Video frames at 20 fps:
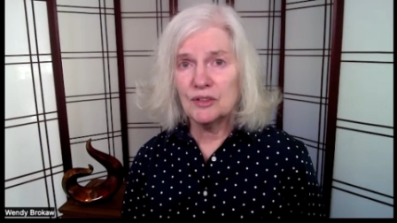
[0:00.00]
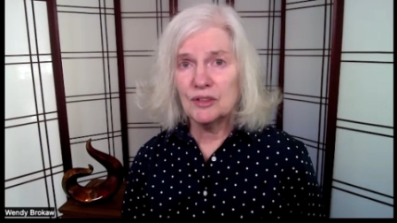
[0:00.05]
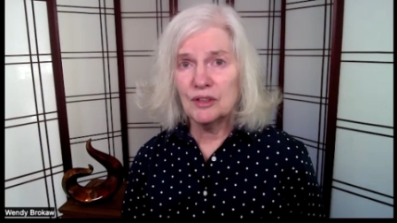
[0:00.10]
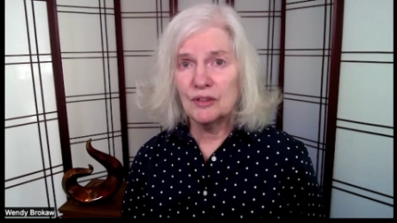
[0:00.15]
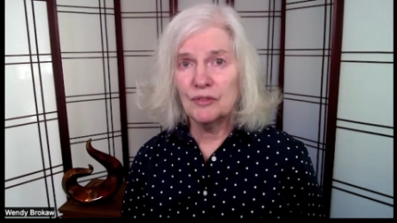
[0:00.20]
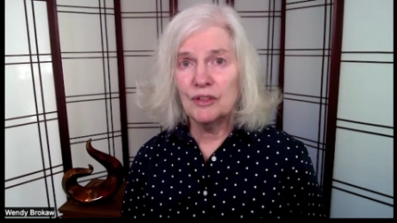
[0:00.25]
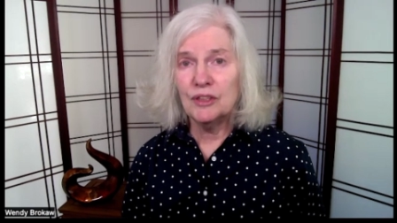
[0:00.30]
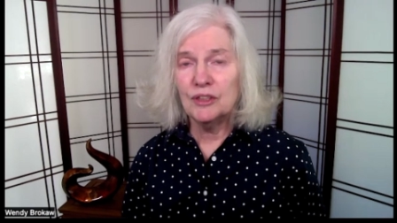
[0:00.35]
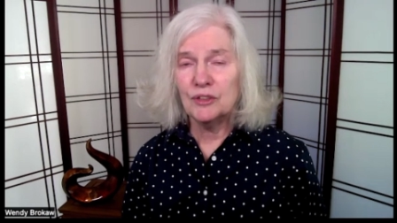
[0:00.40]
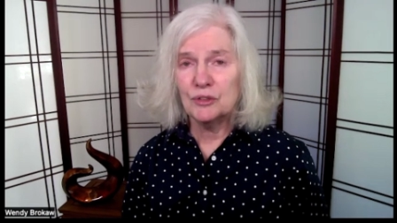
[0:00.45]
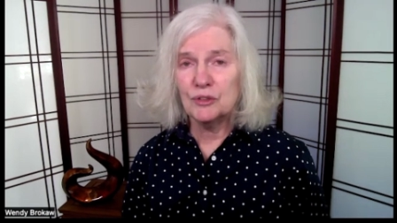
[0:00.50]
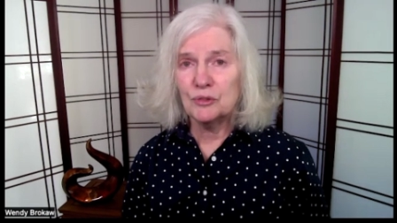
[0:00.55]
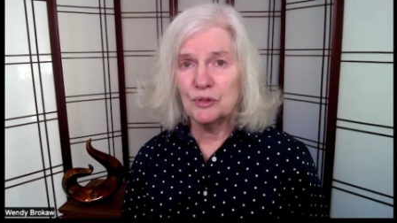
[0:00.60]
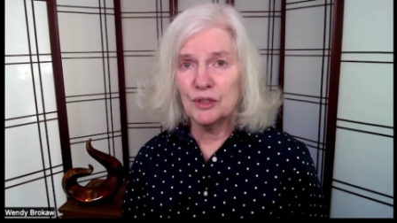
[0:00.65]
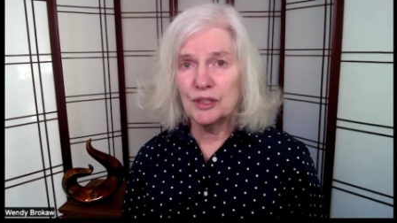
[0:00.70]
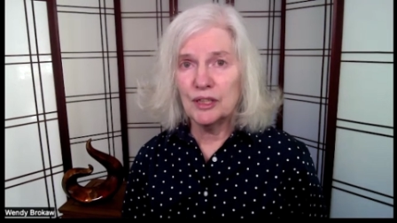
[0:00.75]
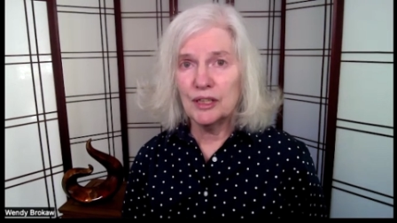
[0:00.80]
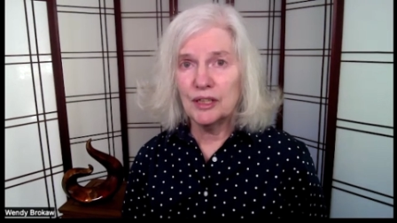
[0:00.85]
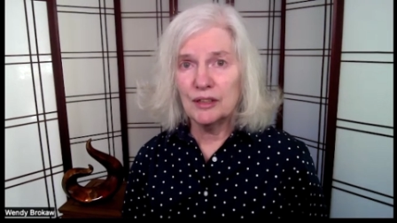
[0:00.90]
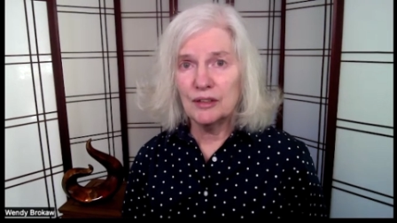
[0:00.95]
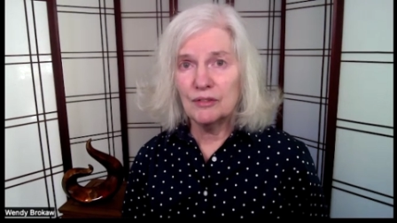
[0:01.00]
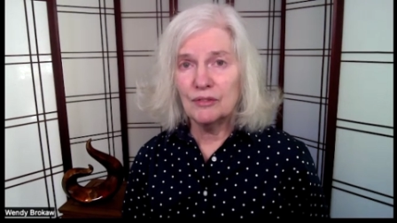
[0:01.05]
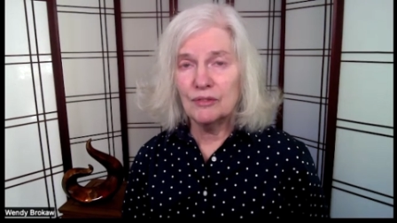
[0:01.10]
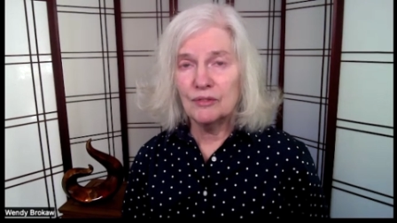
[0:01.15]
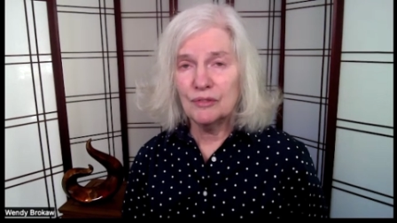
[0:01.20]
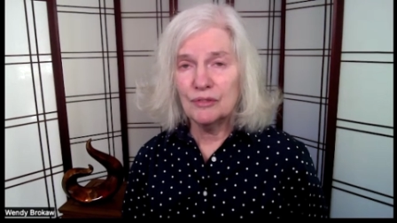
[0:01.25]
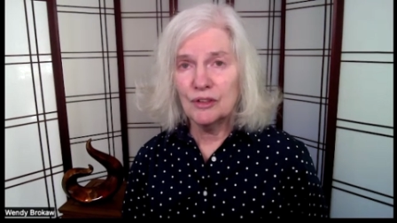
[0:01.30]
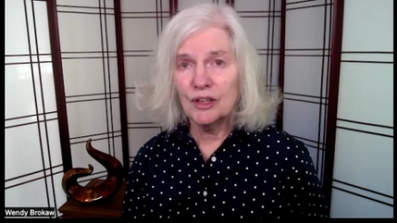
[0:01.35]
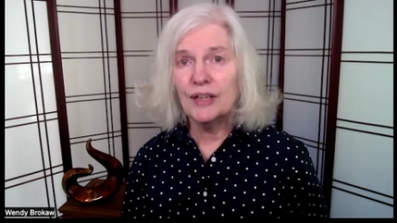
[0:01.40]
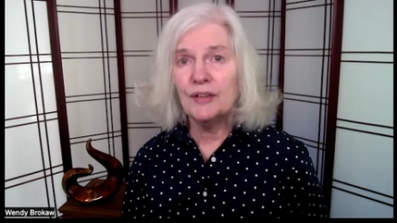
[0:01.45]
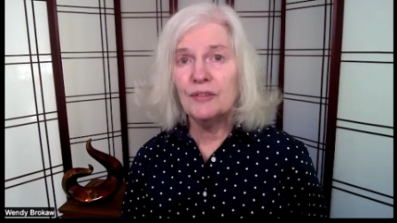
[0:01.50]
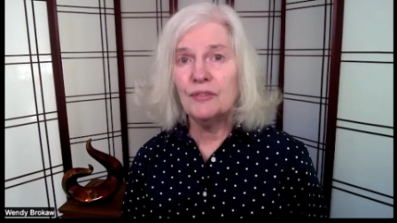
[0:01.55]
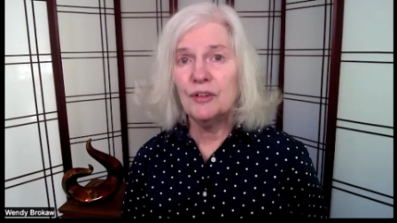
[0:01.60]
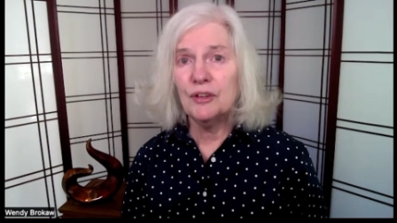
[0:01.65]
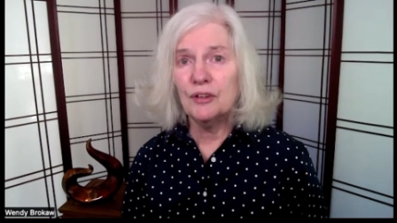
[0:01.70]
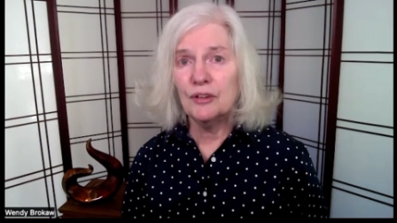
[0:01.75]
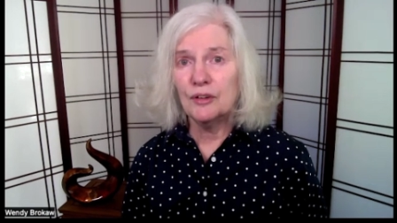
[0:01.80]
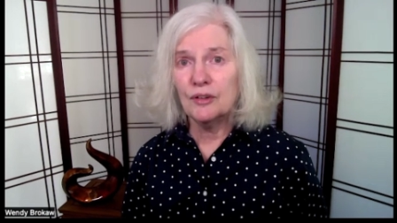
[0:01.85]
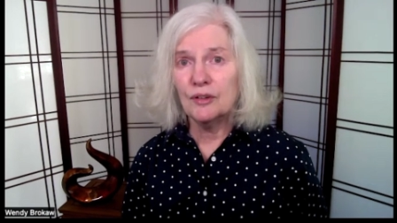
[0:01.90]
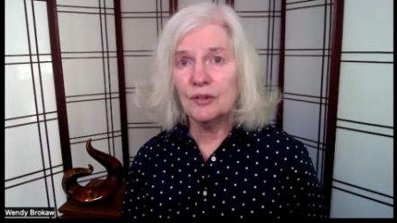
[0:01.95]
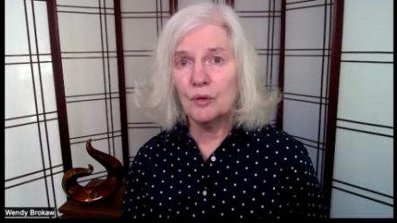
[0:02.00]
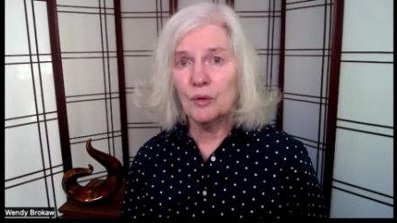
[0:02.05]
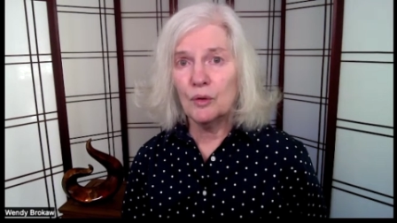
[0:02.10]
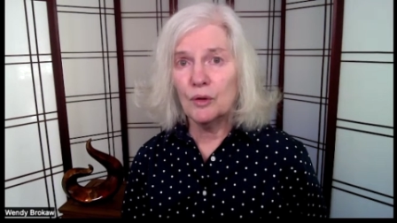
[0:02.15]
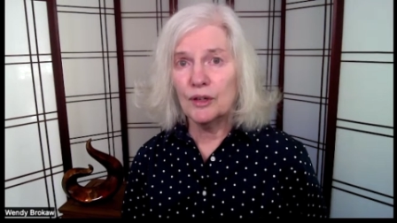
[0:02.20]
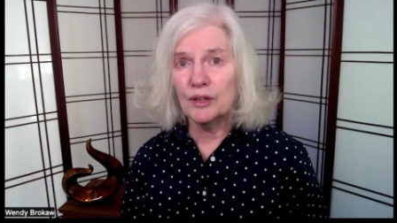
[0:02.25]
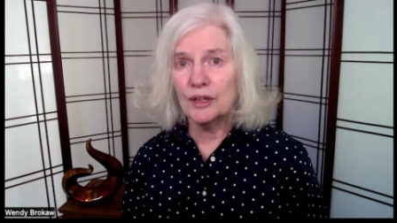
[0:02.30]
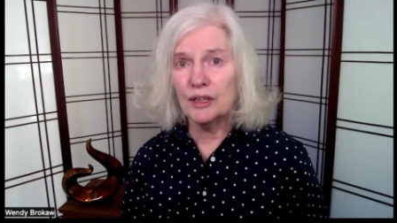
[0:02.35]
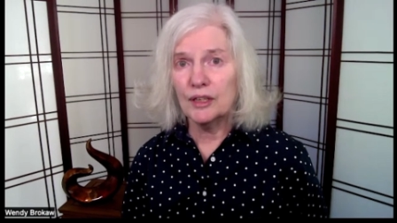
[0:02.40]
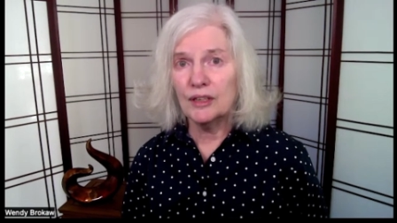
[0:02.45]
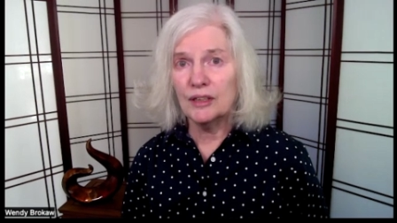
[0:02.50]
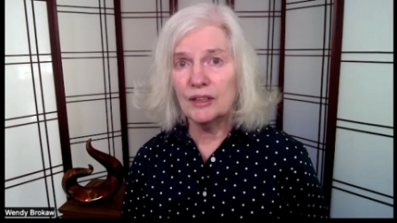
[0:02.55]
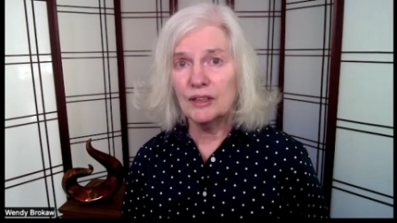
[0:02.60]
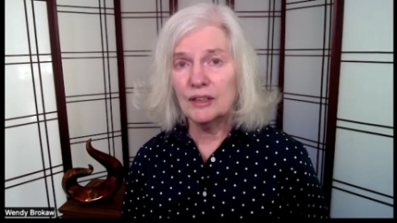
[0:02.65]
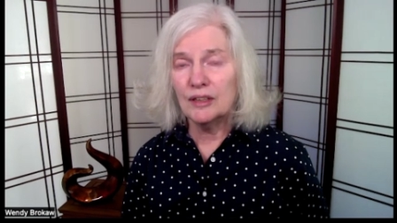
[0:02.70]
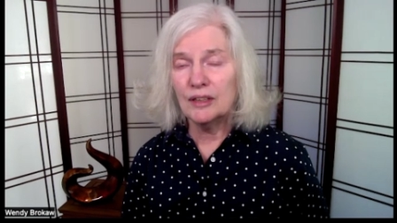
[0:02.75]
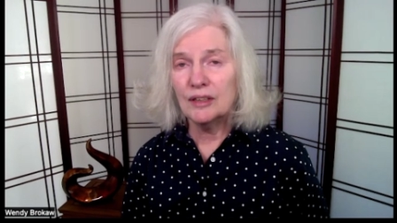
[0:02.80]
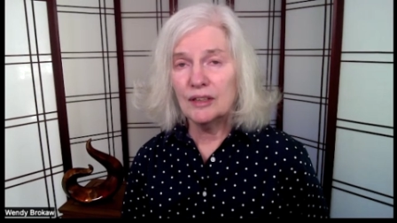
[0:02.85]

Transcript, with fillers: of history and of life here in oregon